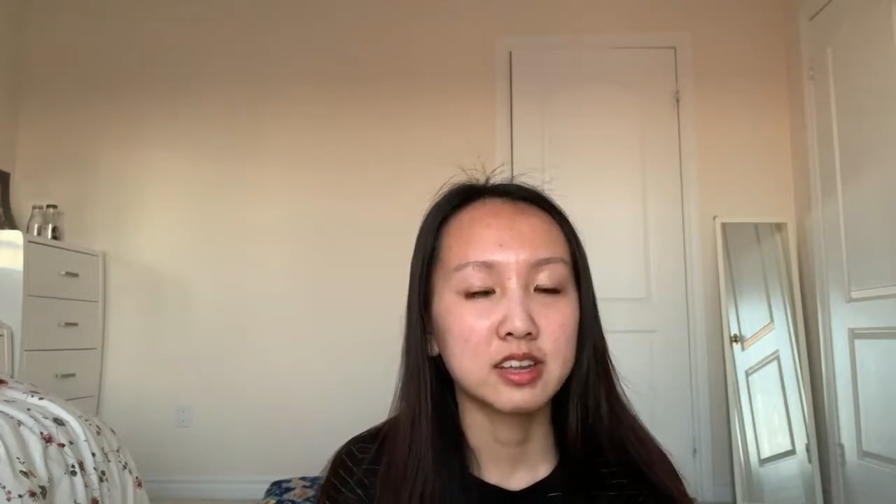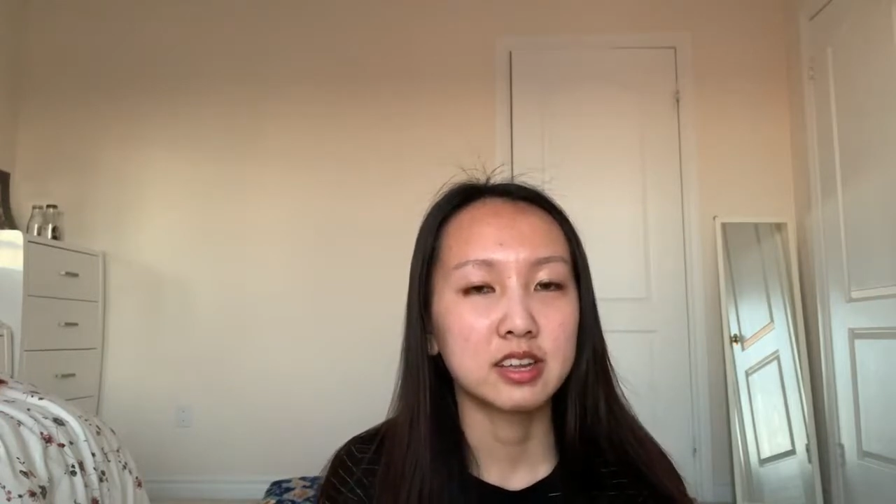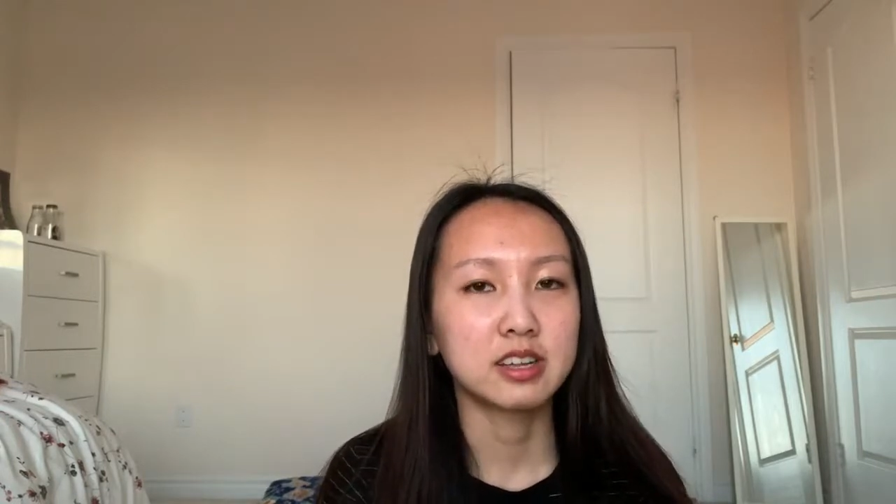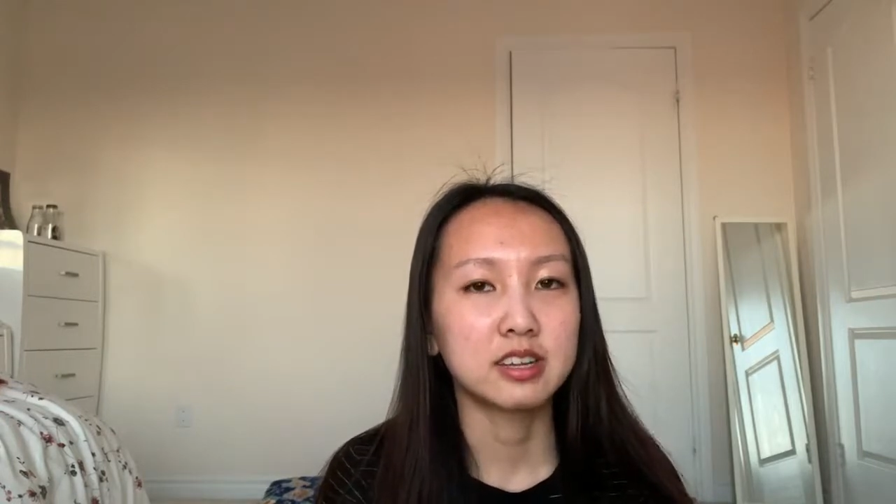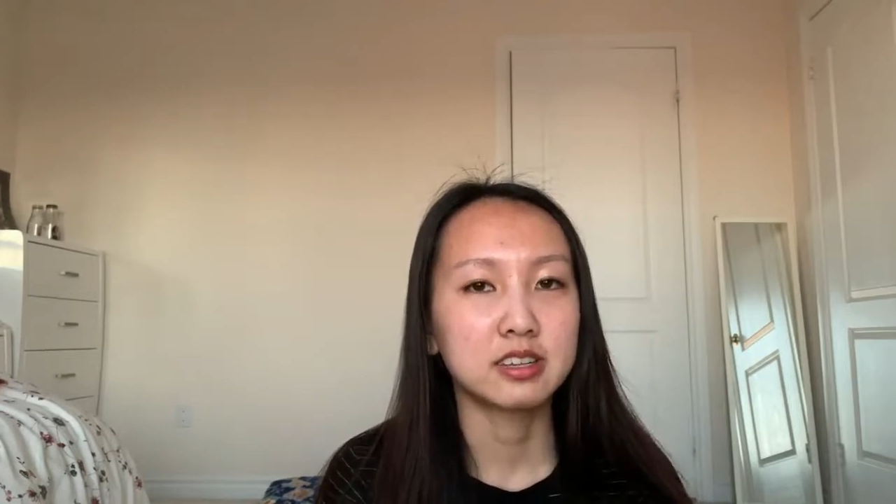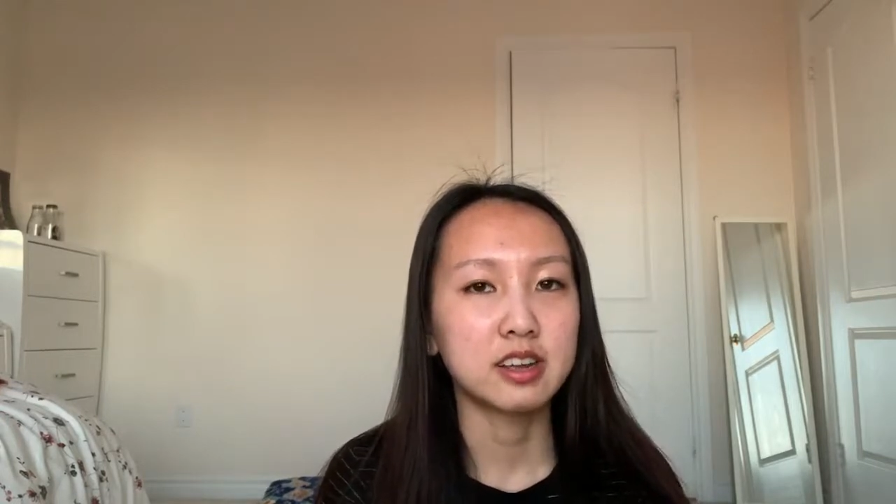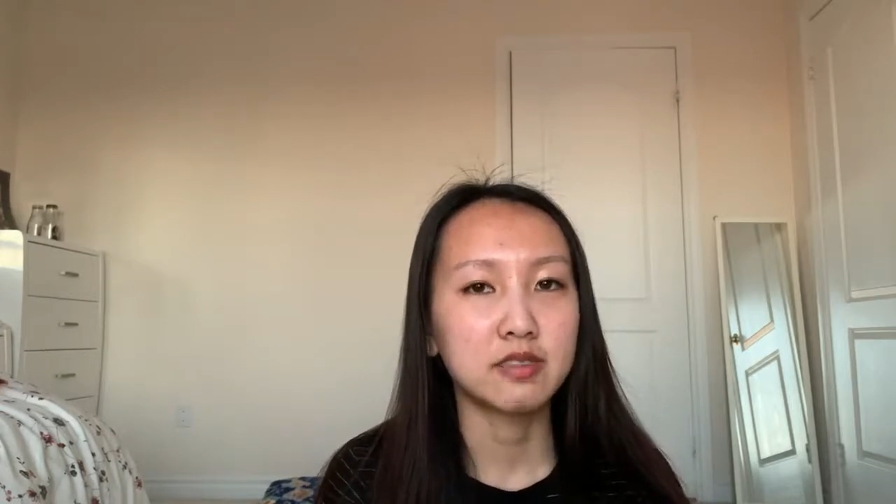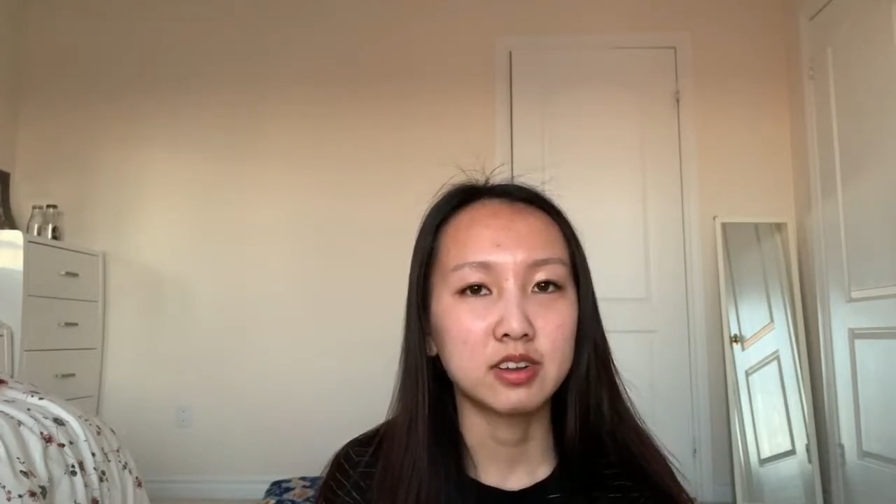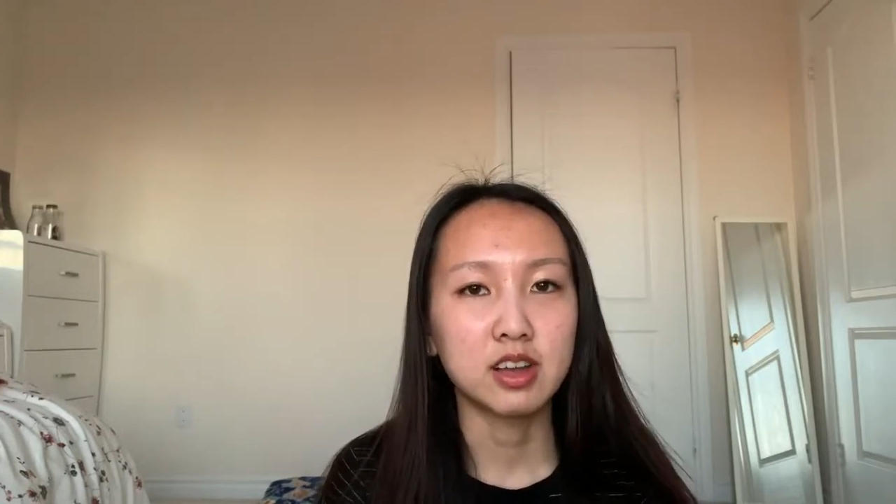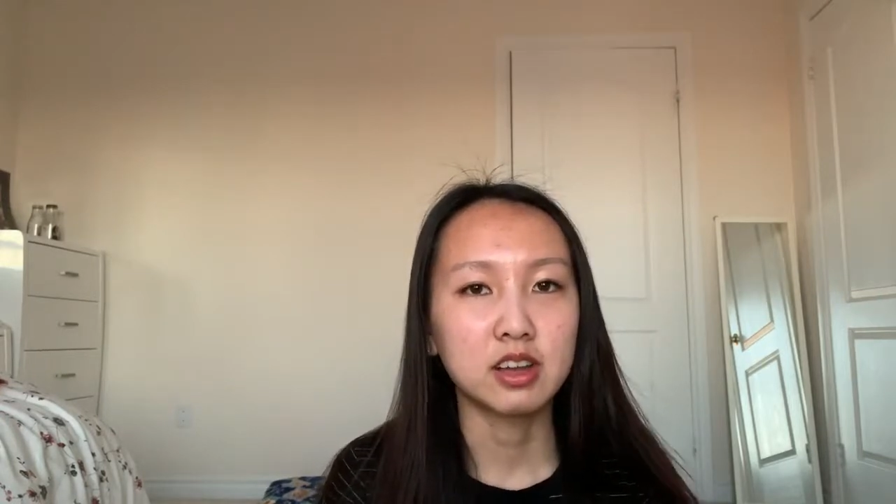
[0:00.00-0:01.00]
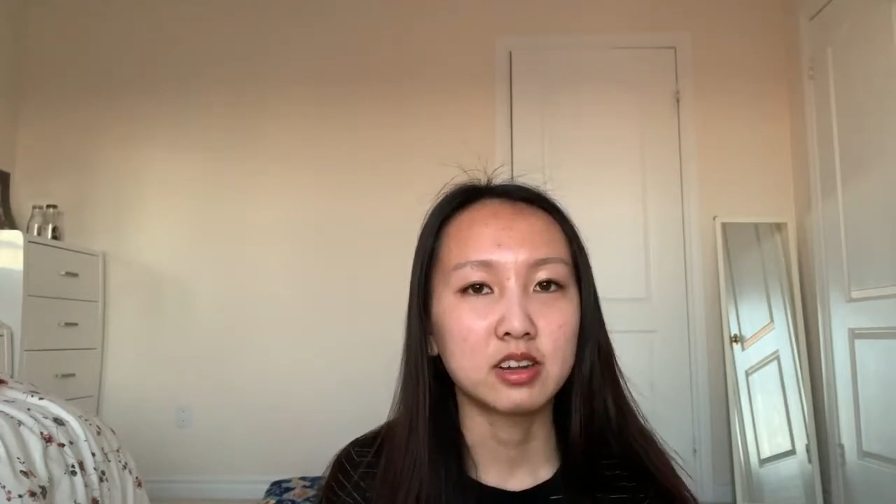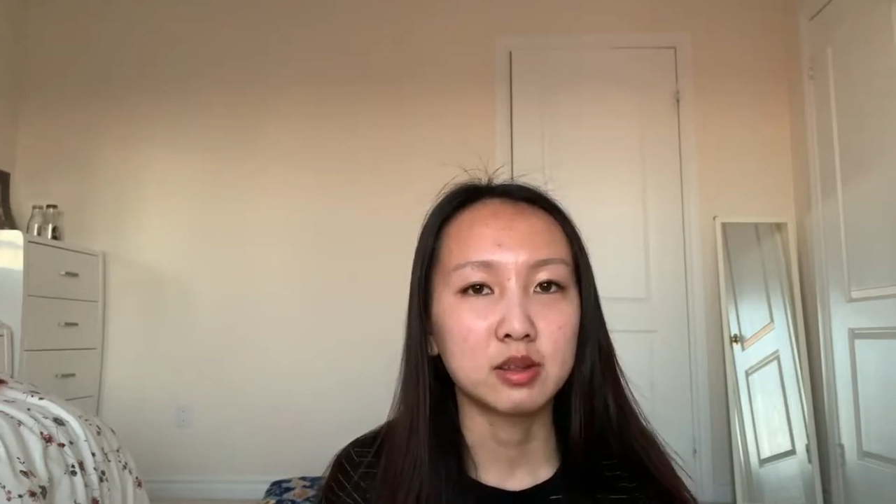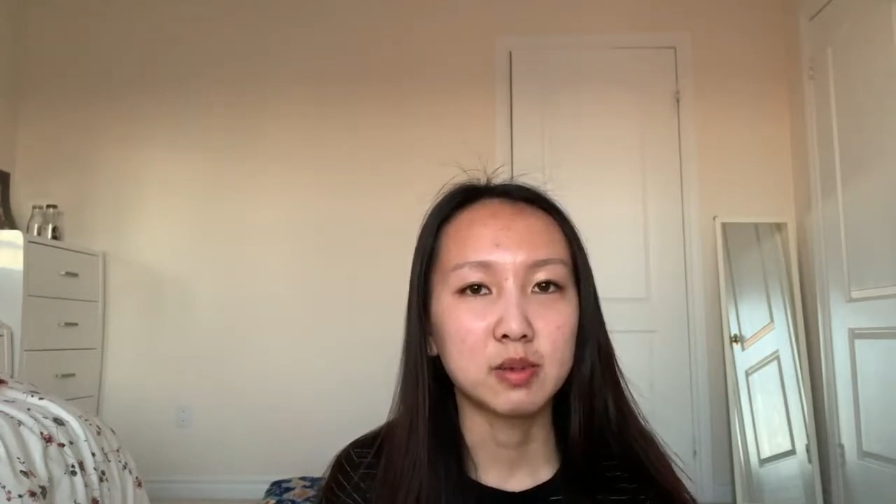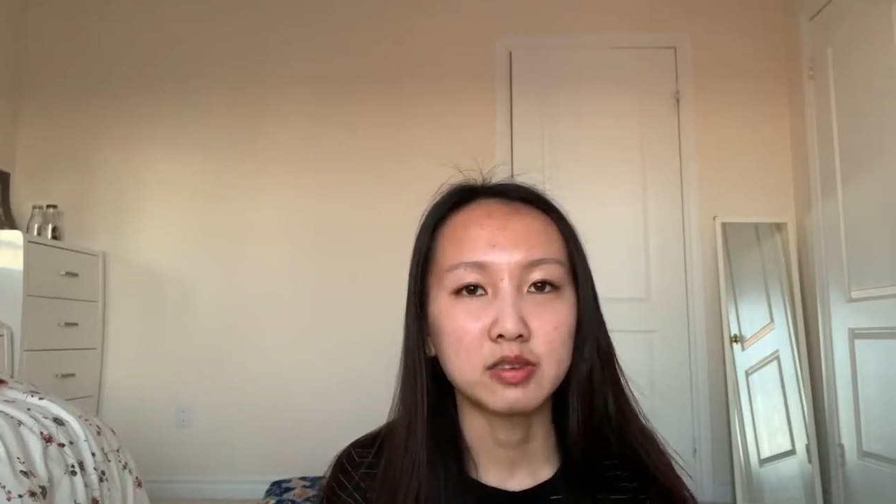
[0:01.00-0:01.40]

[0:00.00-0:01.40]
and I haven't had any bad